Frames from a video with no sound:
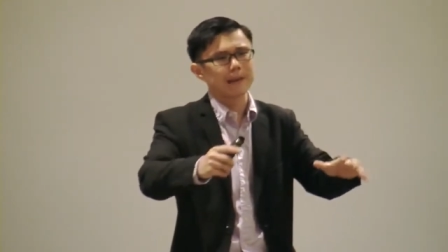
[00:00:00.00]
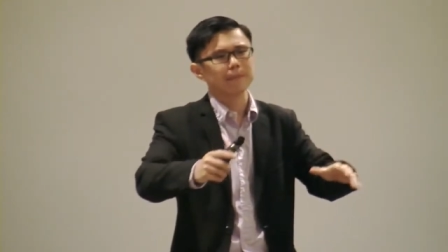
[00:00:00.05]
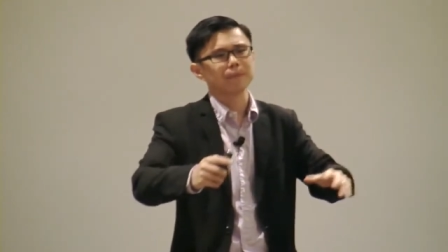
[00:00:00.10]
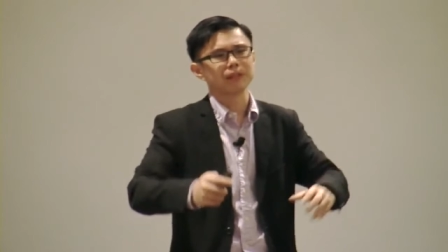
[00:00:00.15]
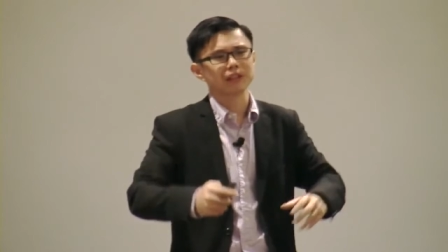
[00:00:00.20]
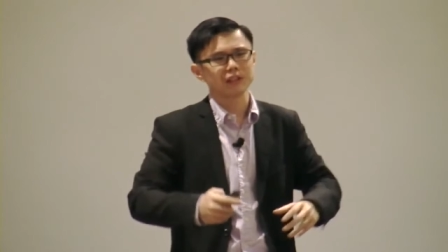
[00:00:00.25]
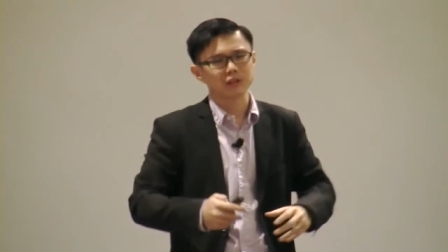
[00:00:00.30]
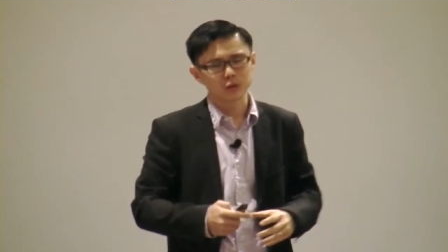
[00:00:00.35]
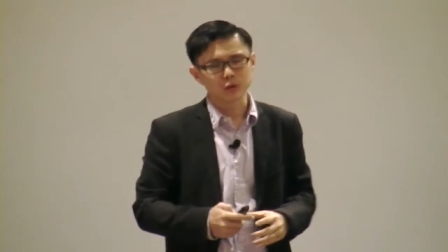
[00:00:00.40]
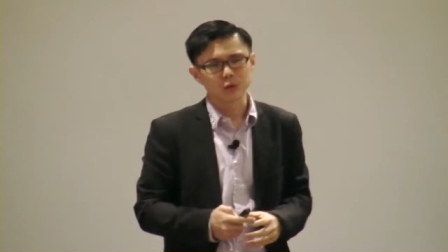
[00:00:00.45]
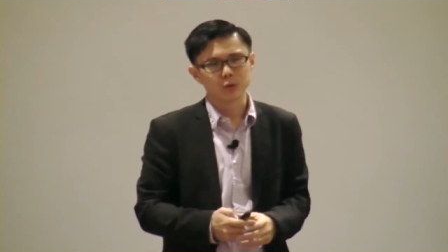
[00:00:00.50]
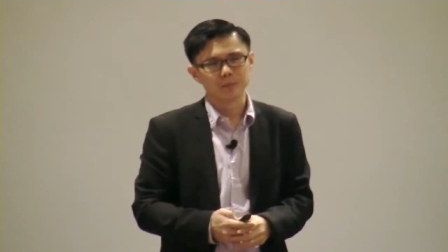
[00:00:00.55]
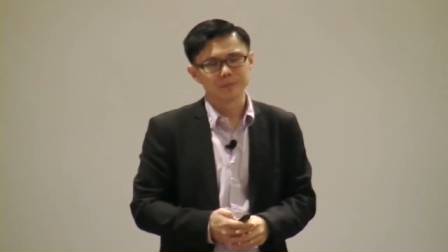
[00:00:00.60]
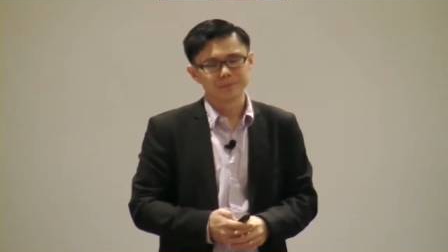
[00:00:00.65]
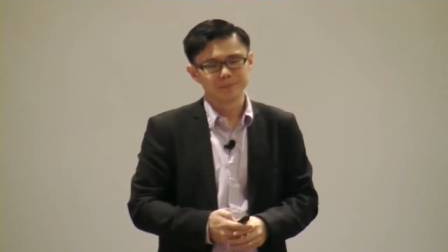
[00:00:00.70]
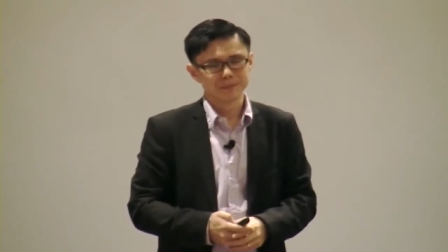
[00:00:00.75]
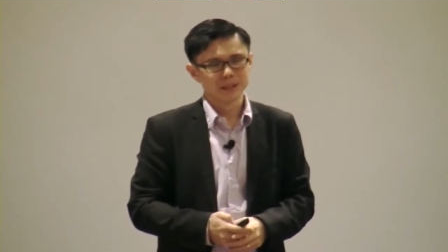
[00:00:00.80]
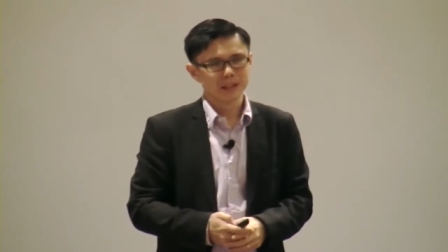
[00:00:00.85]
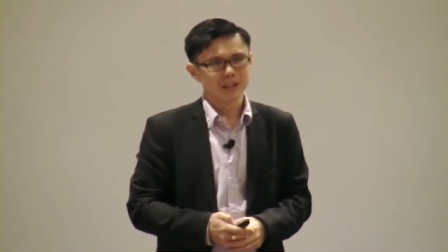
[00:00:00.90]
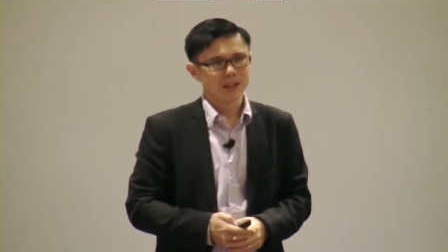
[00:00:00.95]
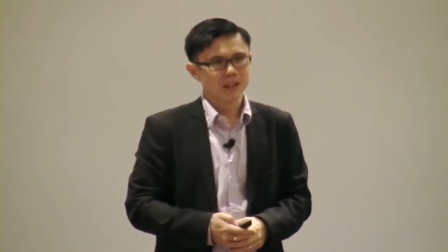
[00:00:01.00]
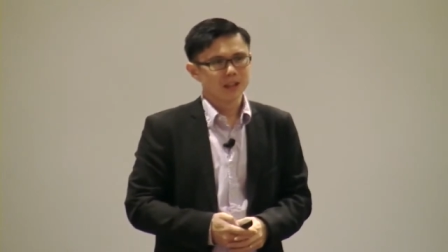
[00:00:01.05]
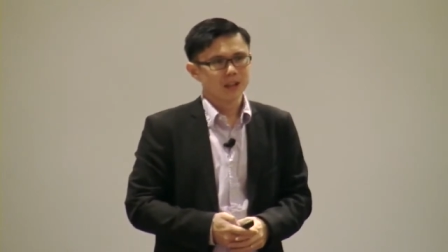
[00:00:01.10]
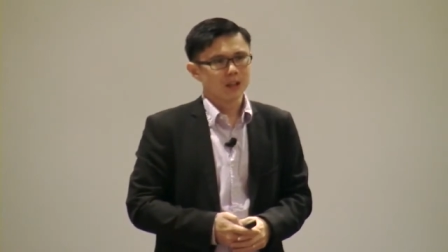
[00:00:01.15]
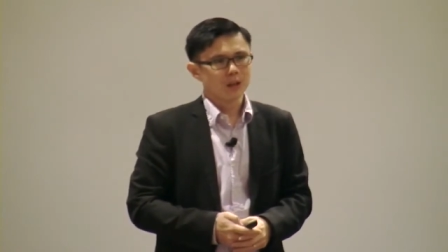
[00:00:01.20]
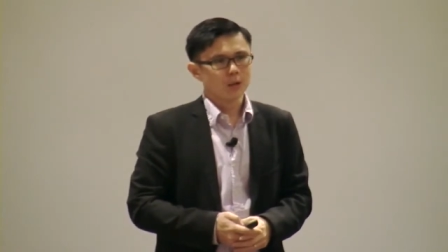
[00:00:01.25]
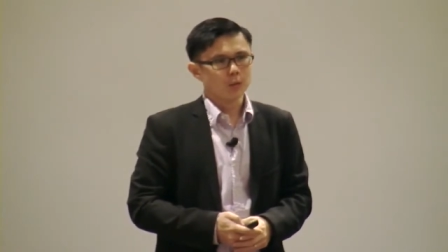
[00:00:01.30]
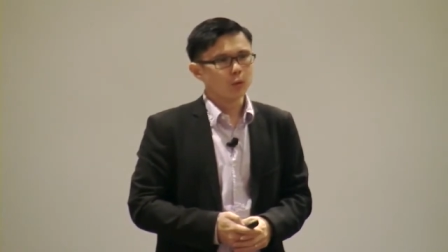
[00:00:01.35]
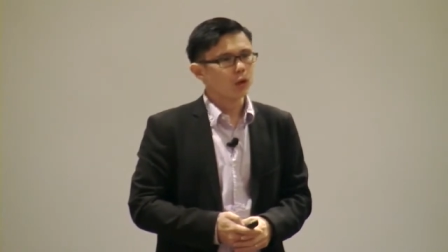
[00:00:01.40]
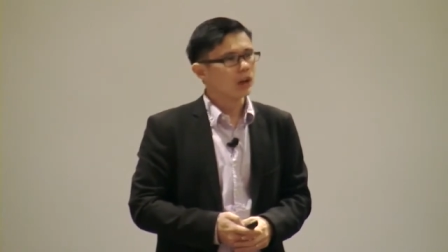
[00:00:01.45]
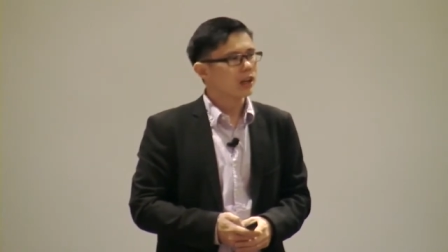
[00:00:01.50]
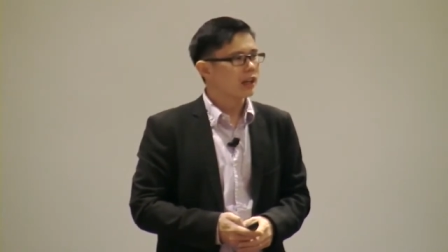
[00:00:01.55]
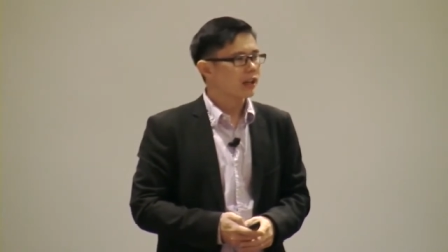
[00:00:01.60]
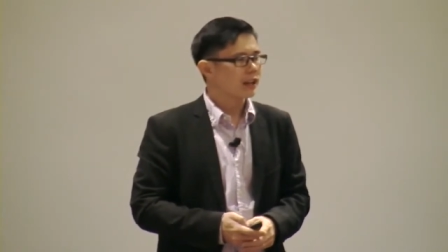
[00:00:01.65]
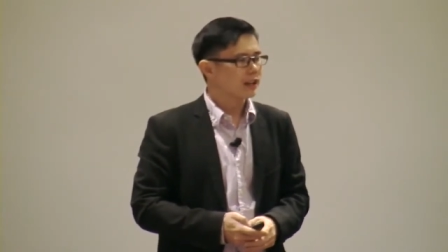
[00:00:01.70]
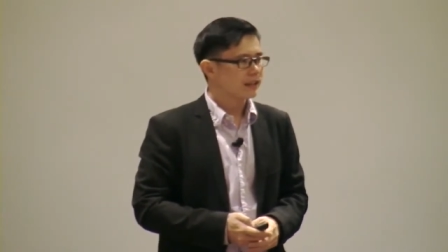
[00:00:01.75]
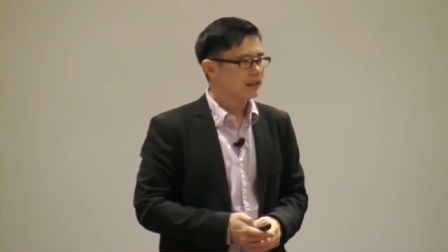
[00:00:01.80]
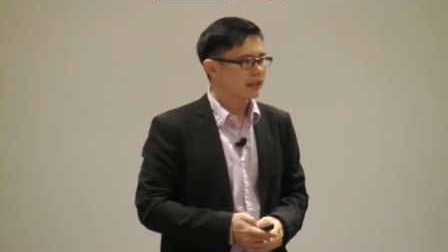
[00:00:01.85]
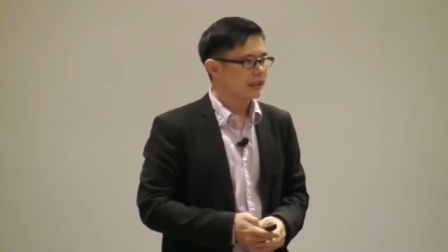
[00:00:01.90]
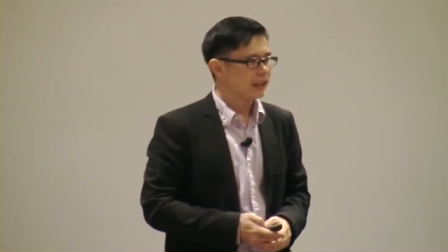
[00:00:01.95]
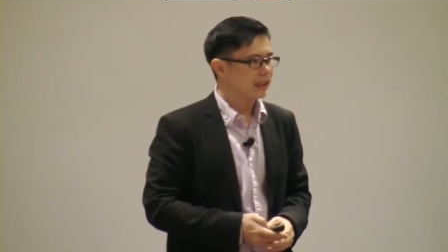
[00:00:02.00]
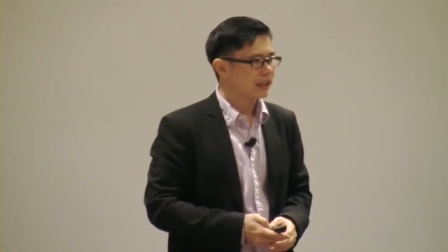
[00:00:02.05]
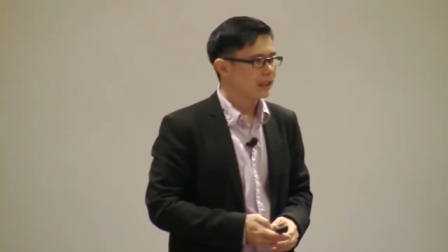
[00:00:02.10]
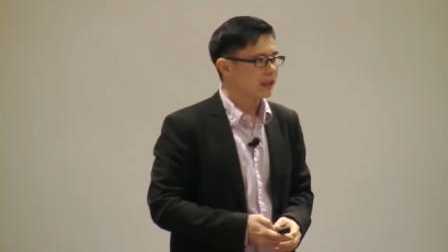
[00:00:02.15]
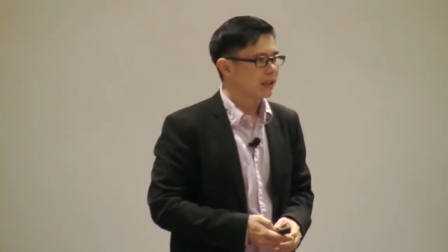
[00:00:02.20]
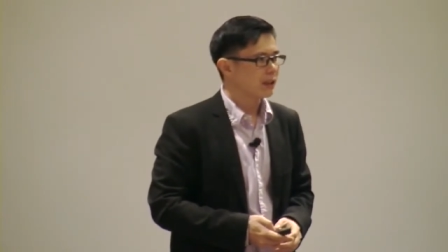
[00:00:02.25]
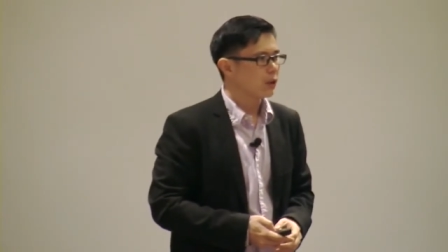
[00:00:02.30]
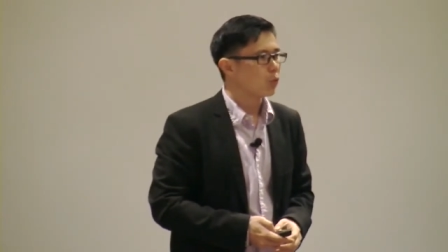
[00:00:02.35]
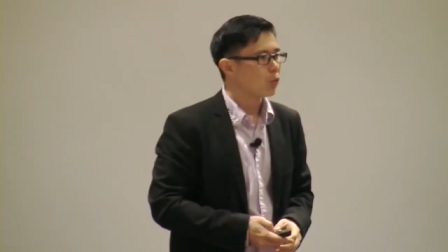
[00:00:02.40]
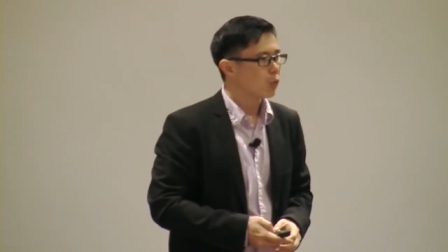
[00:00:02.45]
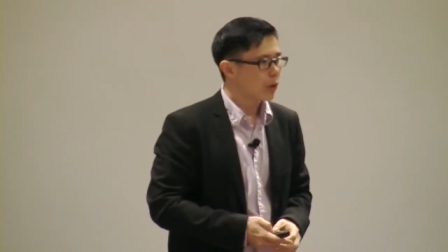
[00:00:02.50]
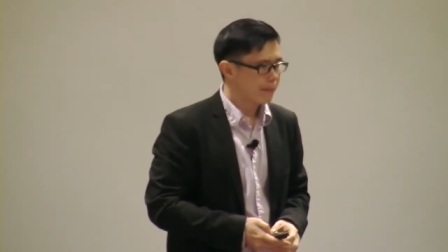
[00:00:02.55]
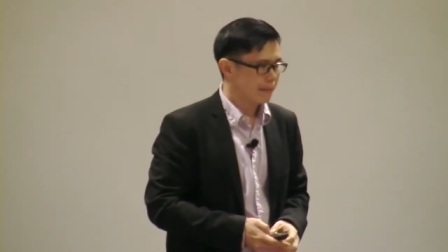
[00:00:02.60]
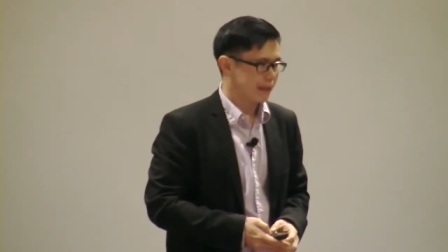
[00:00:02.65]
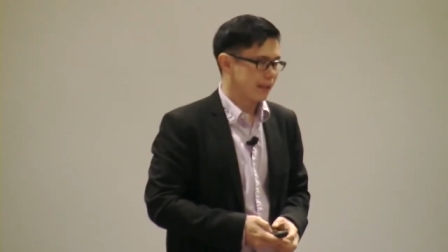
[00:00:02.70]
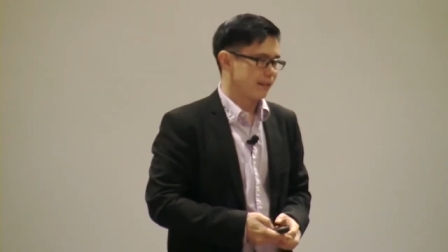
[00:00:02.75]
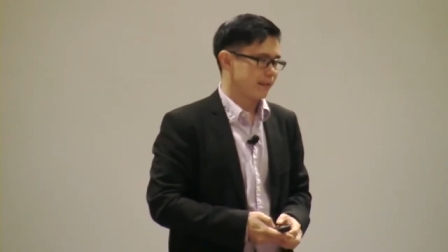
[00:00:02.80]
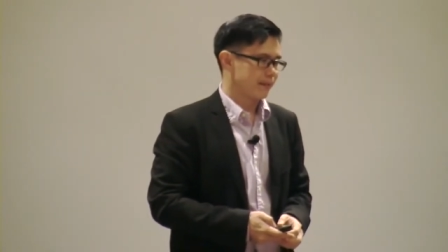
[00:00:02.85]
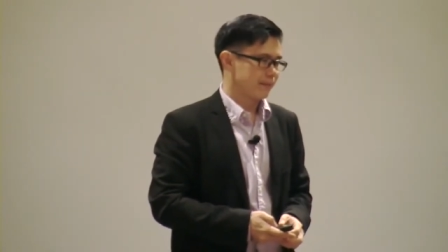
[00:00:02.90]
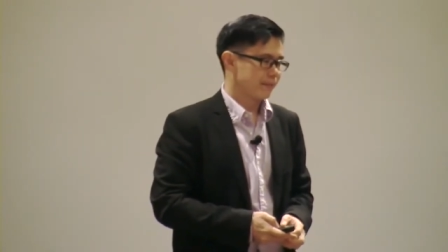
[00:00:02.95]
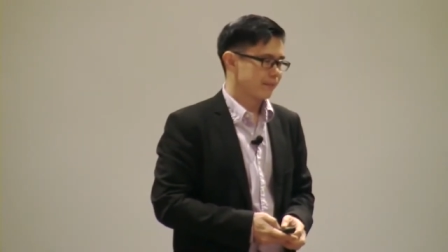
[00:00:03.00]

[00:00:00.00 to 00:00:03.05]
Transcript: empty tomb were the uh, women.